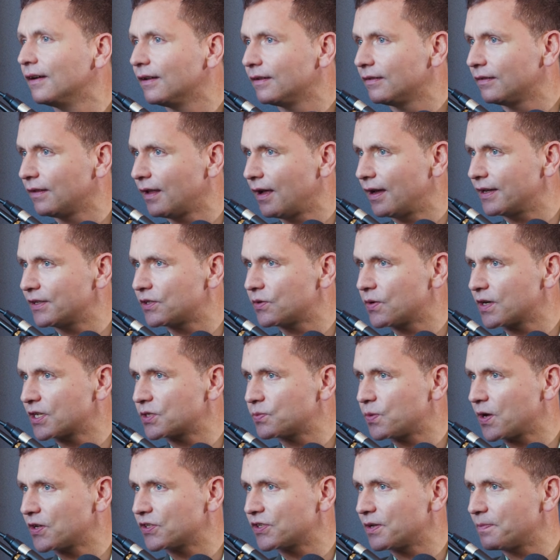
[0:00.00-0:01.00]
like to
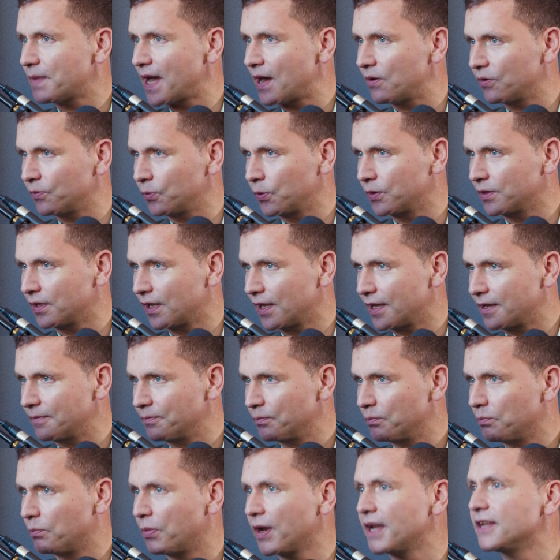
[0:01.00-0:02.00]
express them
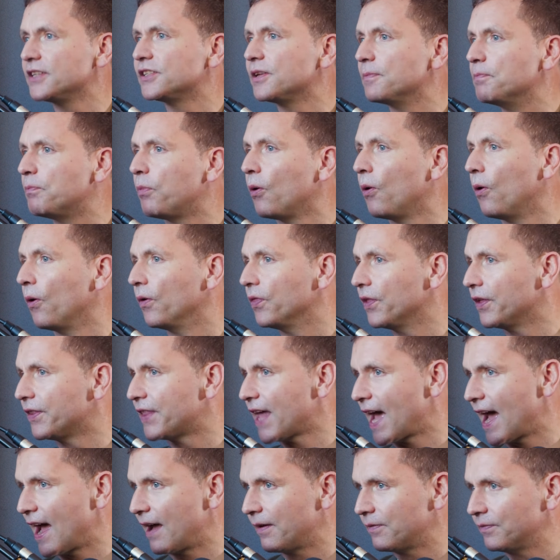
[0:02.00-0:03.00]
outwardly, but it's important
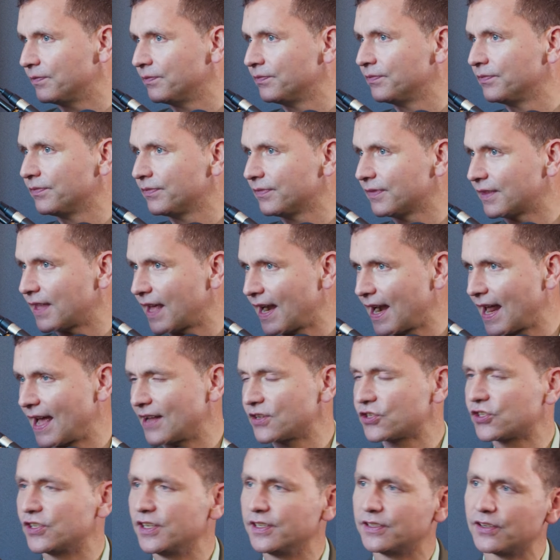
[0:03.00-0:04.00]
that
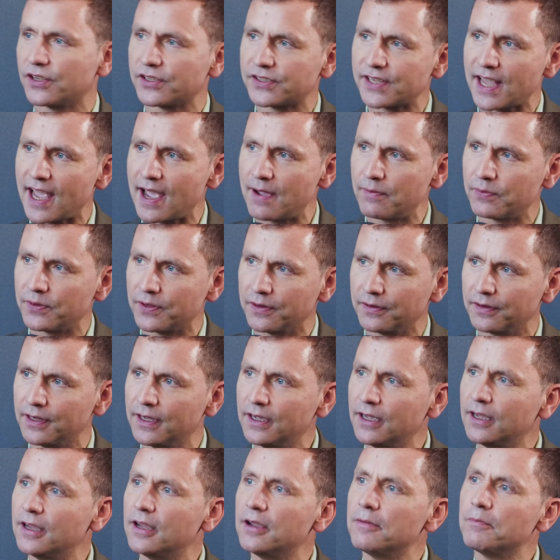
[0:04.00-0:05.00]
actually does happen.
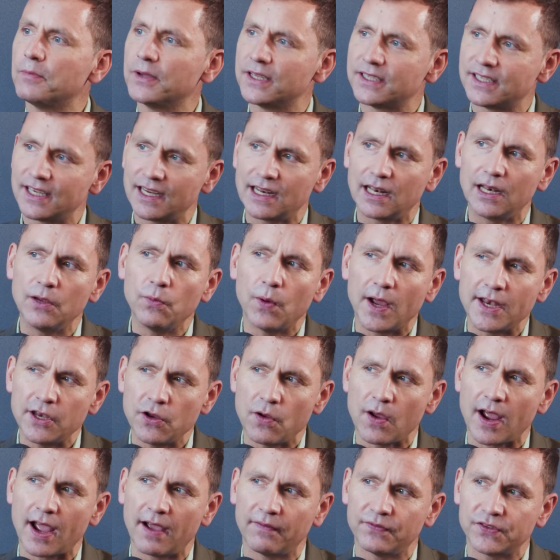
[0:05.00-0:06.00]
Particularly when
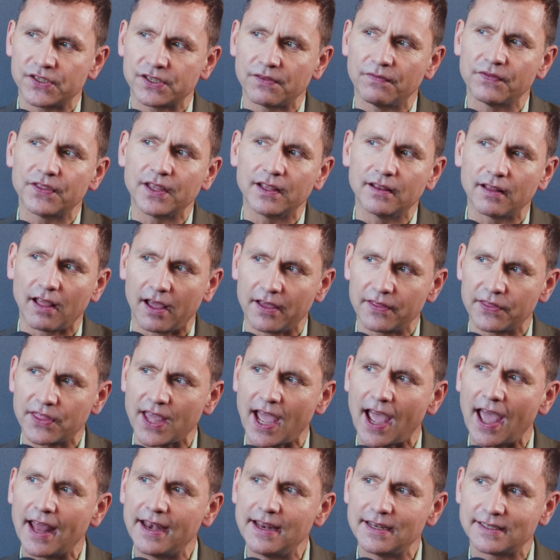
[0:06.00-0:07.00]
you have something like
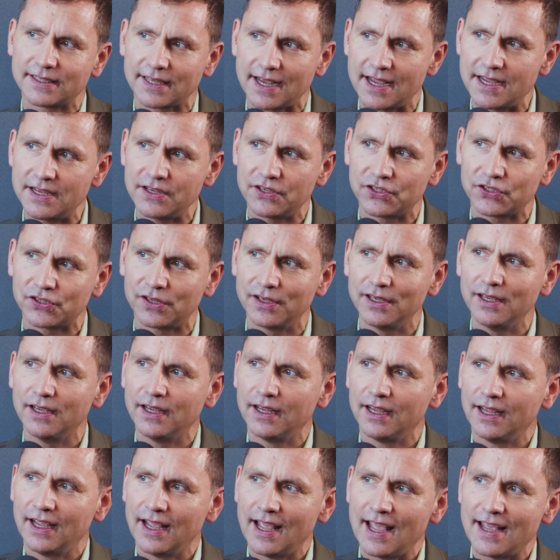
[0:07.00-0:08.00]
that. And it takes
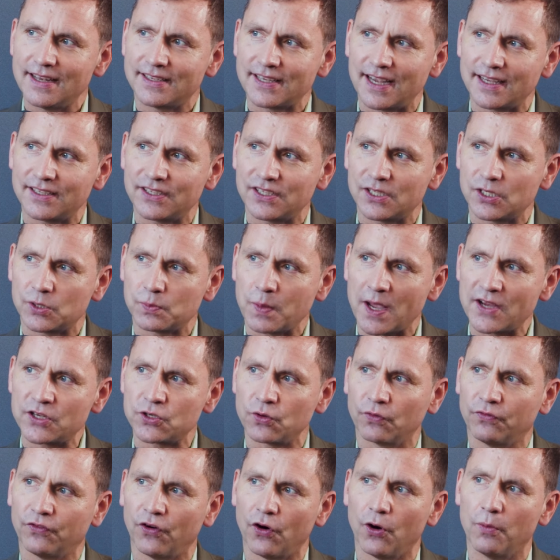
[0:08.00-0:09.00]
a
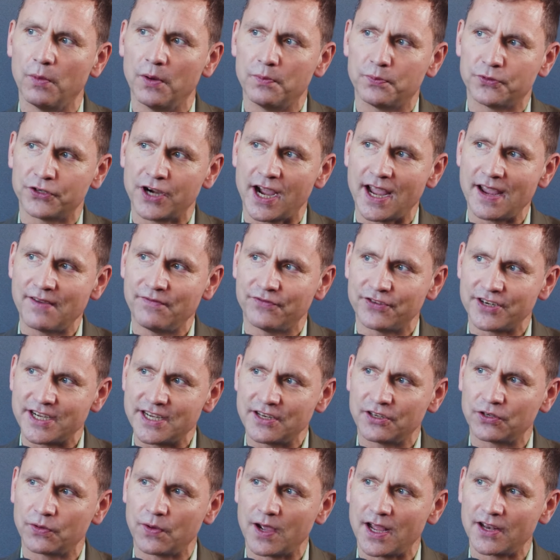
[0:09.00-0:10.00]
special form of
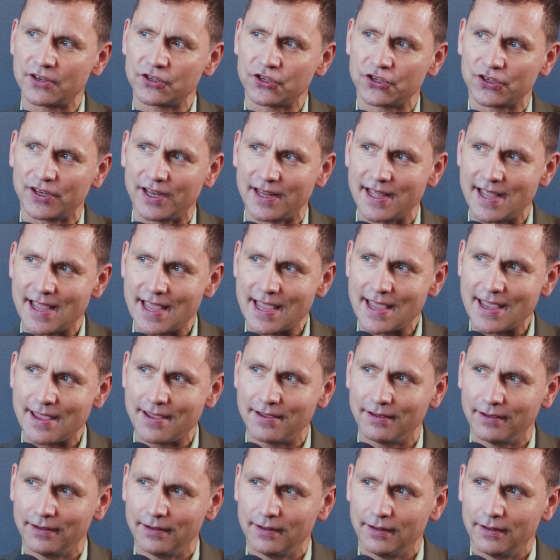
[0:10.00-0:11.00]
bravery to
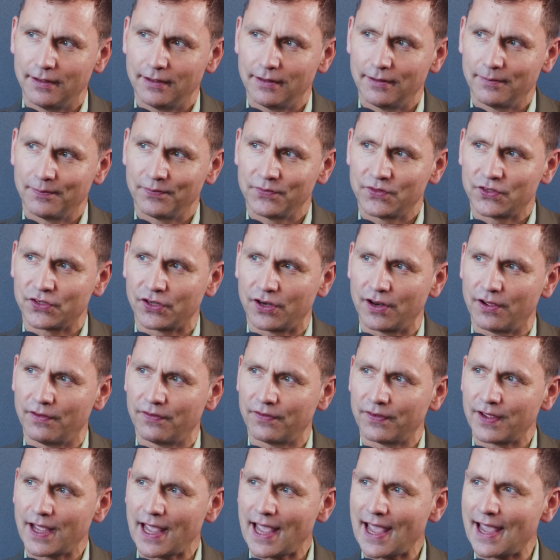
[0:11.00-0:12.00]
actually sort
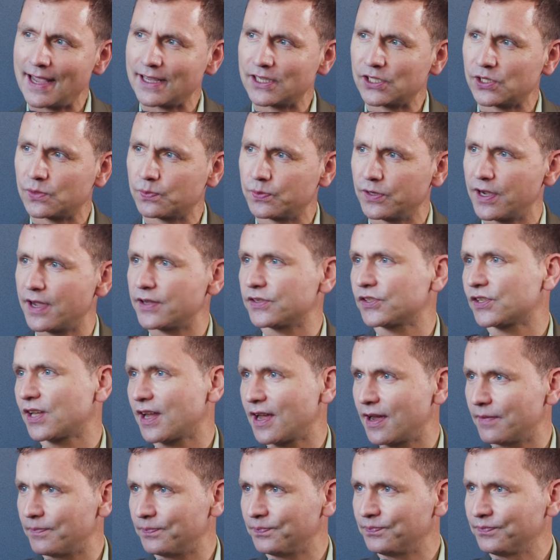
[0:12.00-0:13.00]
of express
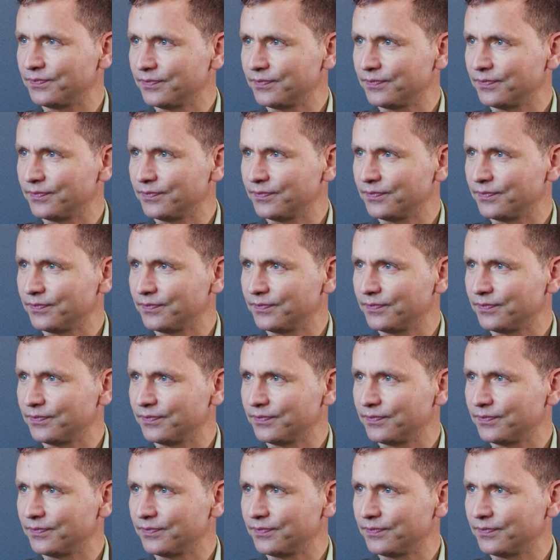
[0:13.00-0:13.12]
that.